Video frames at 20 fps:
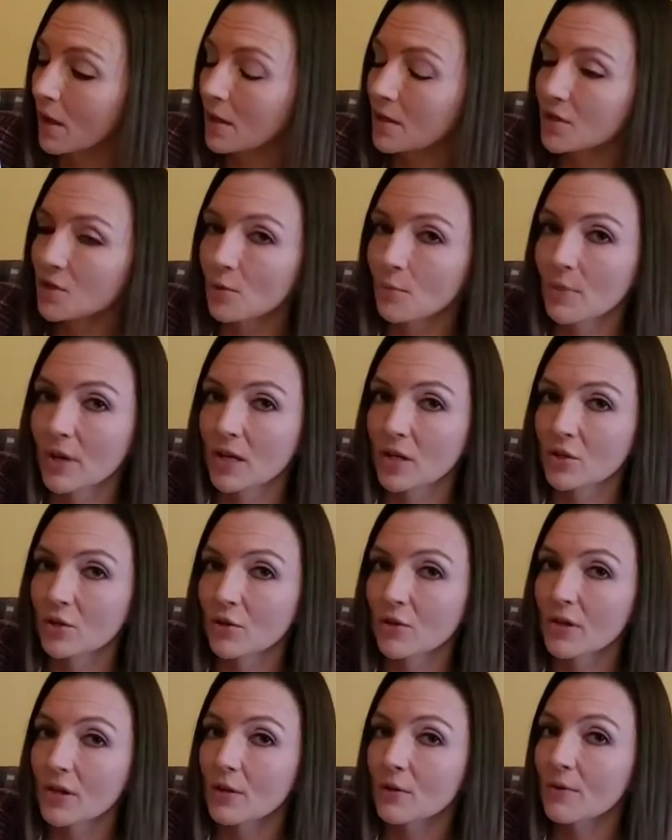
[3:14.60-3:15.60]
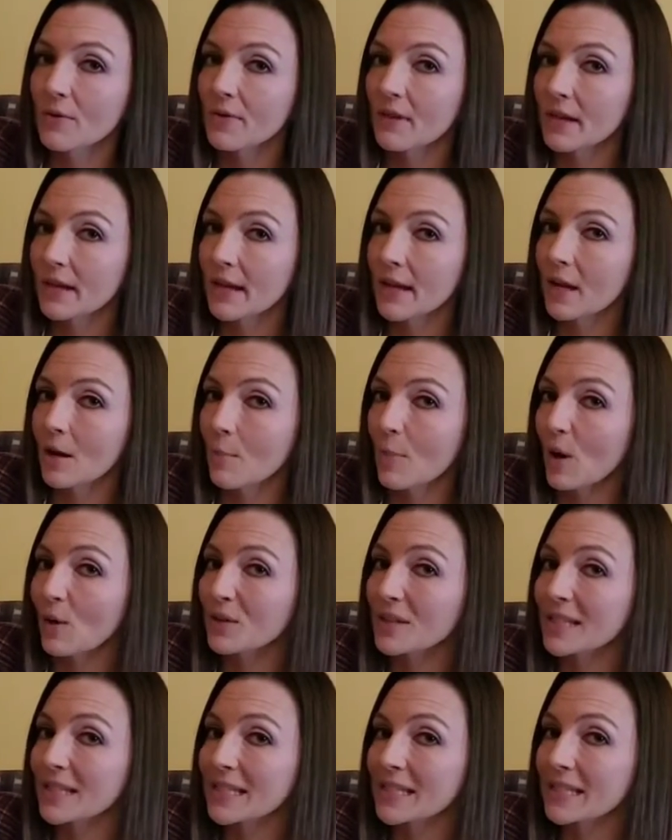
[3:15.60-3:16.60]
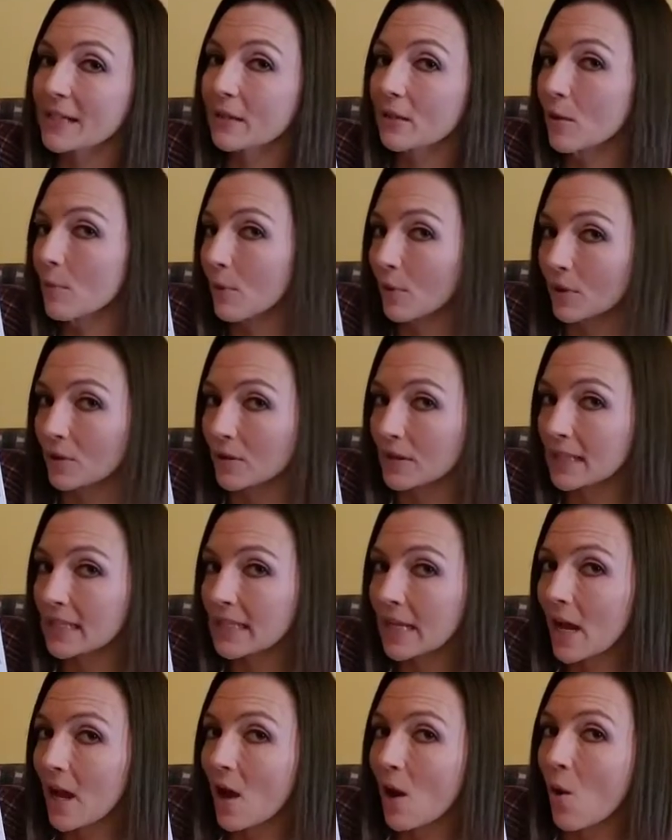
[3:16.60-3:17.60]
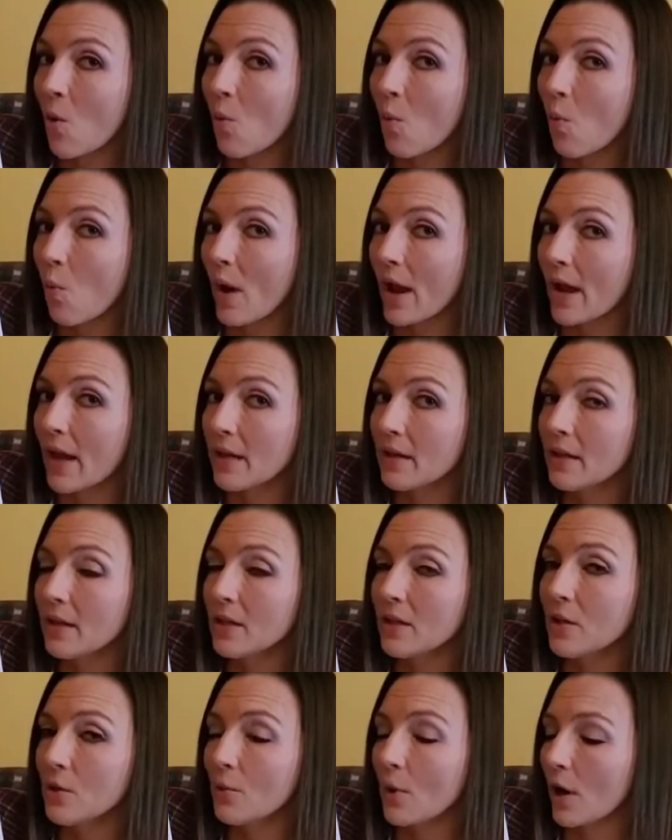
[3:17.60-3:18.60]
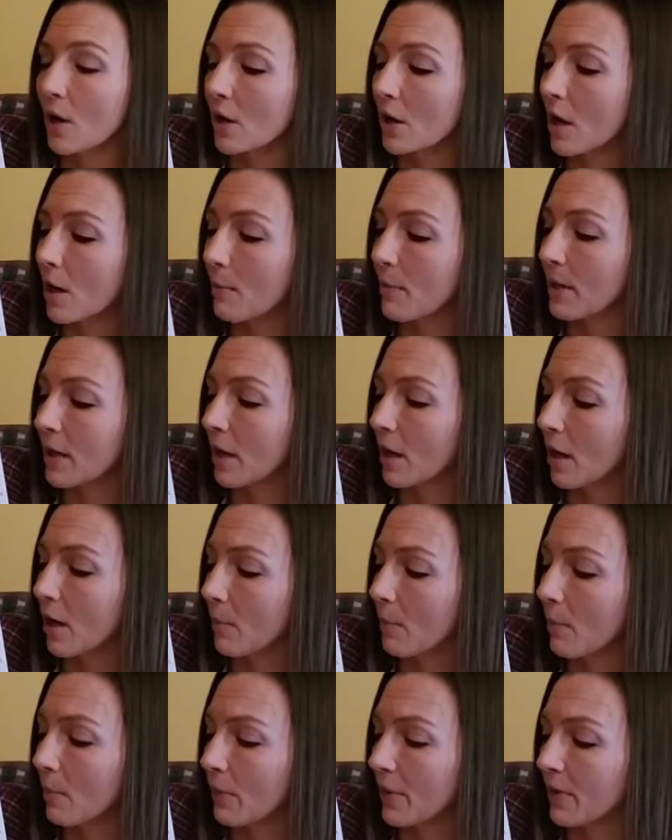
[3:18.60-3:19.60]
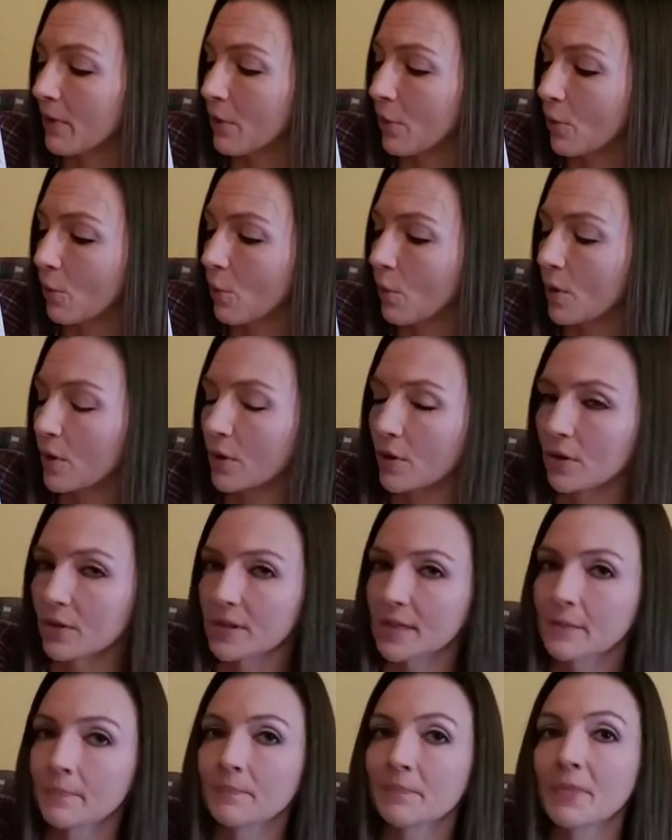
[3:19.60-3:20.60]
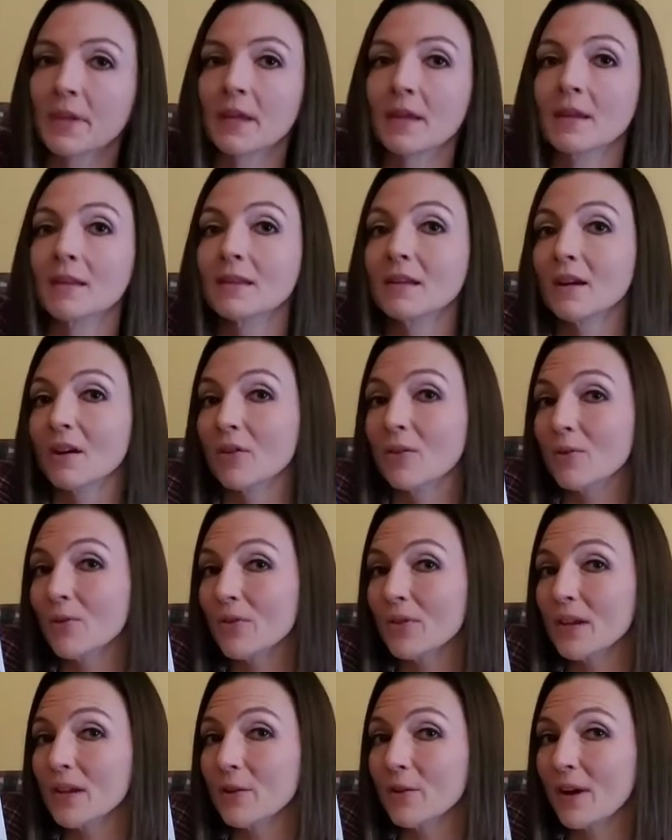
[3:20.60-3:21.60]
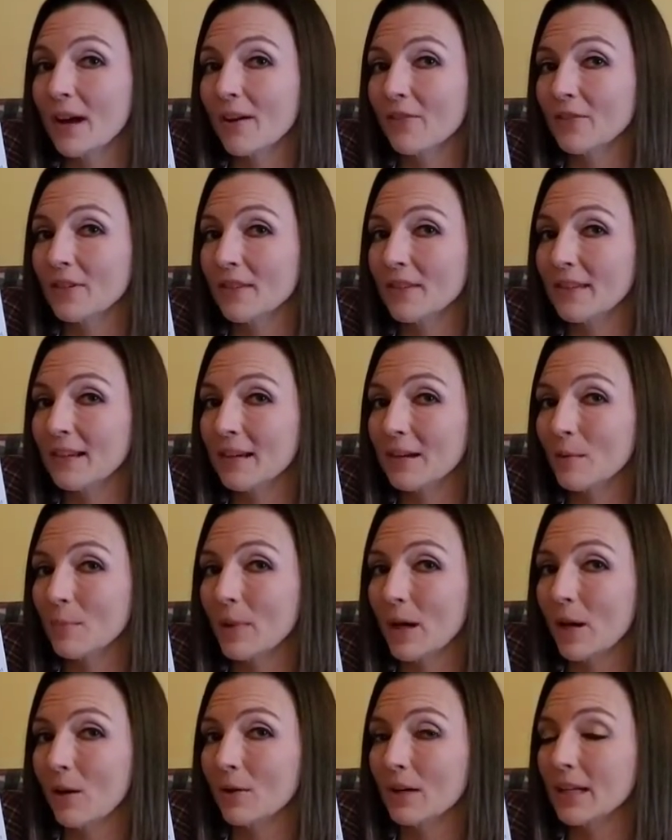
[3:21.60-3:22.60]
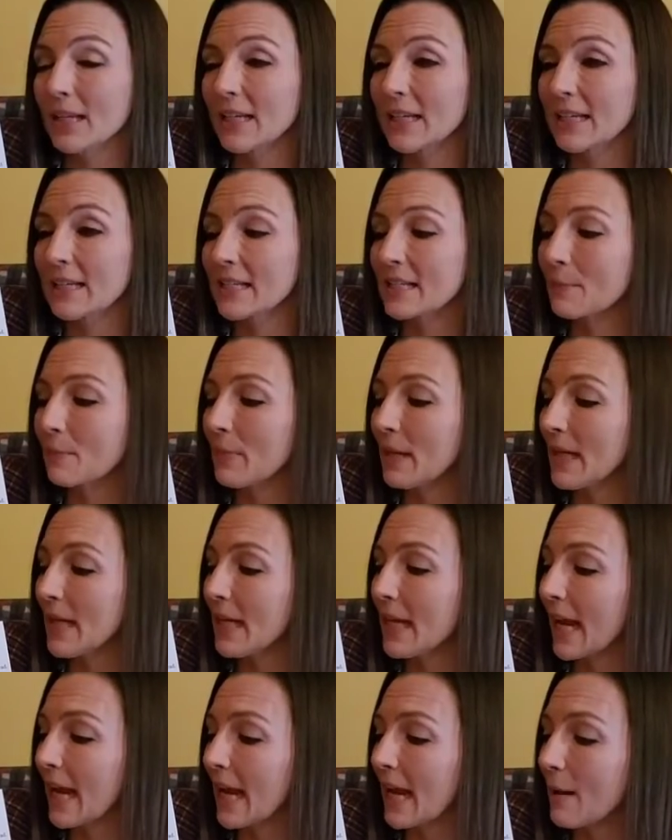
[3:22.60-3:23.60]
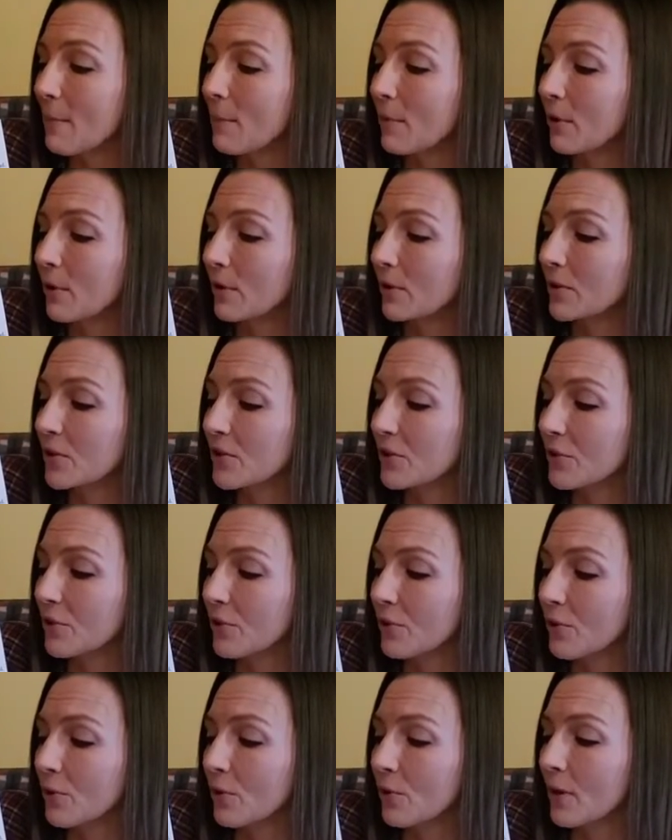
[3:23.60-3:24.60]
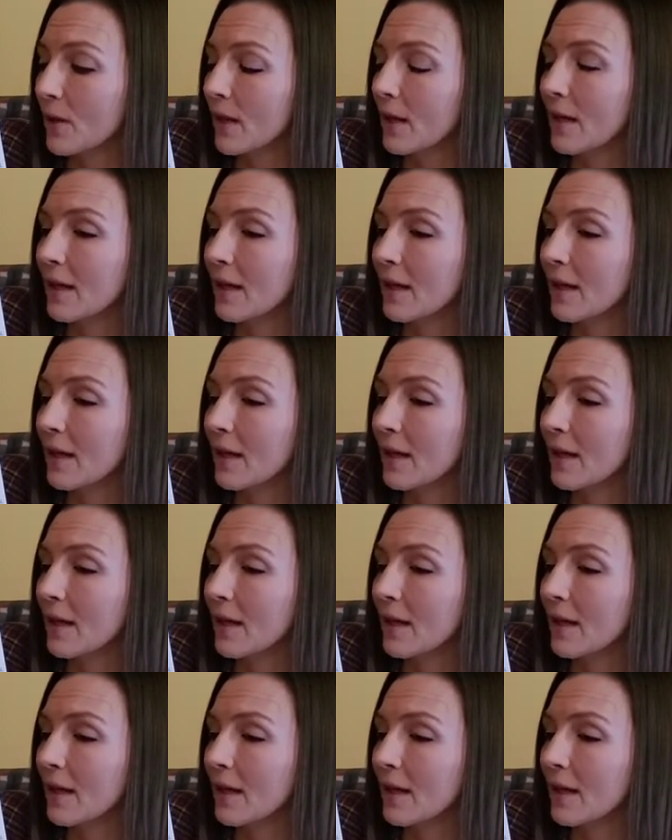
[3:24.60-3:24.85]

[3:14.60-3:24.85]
So make sure that you're thinking about syllables when you are coming up with your words. The other thing you have to think about is being able to